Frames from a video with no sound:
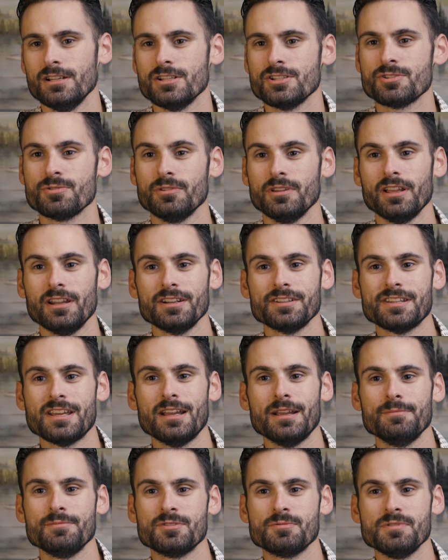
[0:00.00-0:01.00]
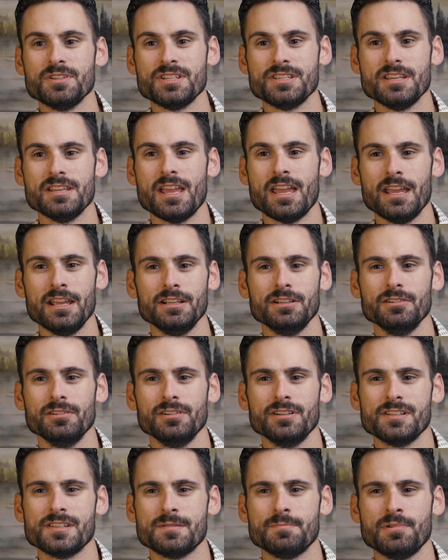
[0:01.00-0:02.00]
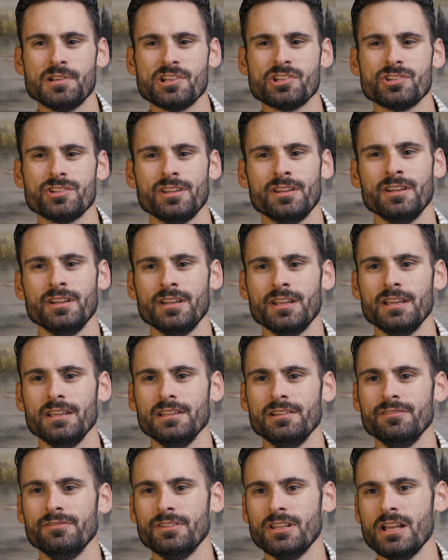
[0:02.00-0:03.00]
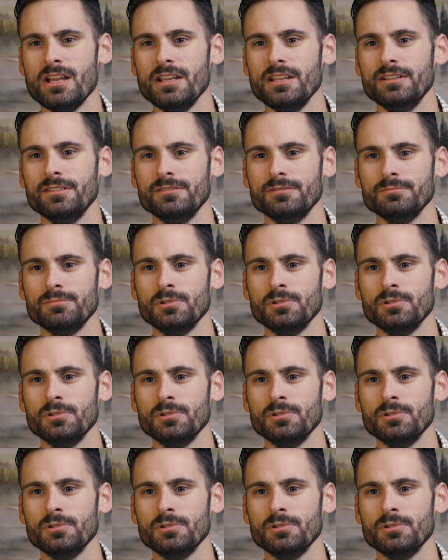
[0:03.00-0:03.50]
So a lot of times we see anger and it's pitched in a negative light,